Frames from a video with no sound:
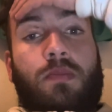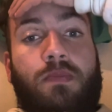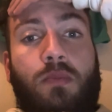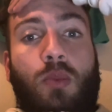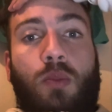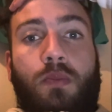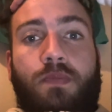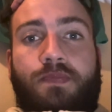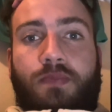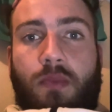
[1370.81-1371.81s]
in
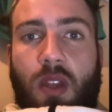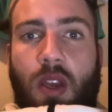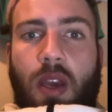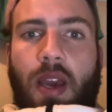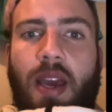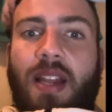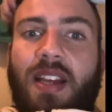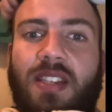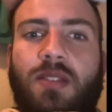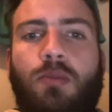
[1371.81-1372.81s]

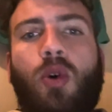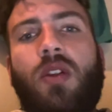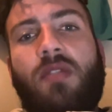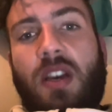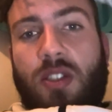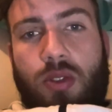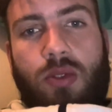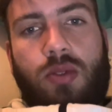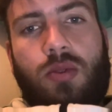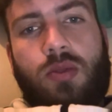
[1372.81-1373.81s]
his
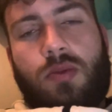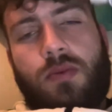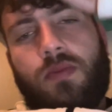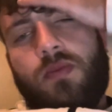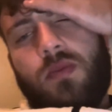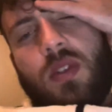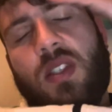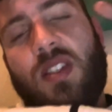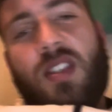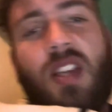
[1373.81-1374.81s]
motivational
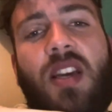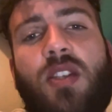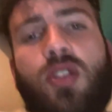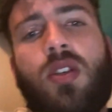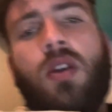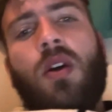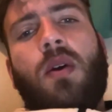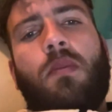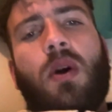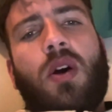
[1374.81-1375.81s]
stage,
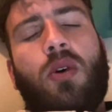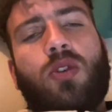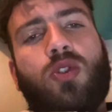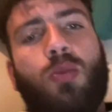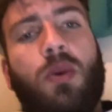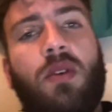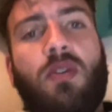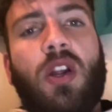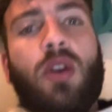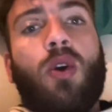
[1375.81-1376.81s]
but also be
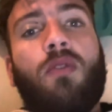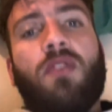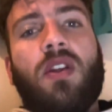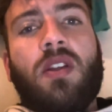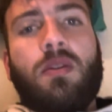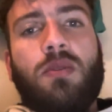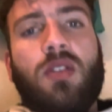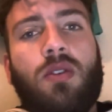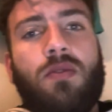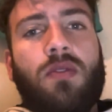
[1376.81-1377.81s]
very confident in
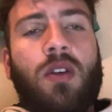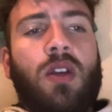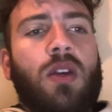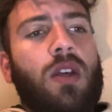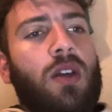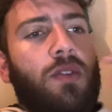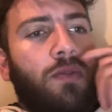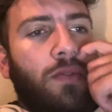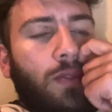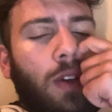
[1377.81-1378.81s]
himself. If
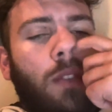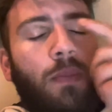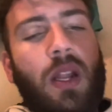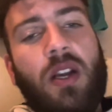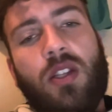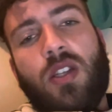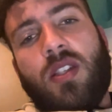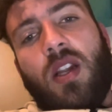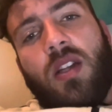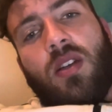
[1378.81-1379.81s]
a player
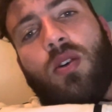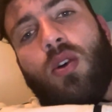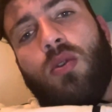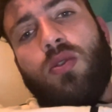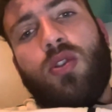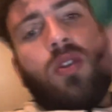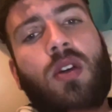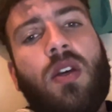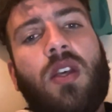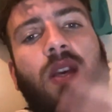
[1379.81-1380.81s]
doesn't like the coach,
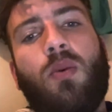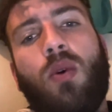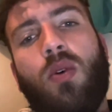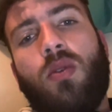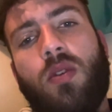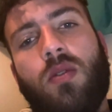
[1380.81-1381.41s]
he won't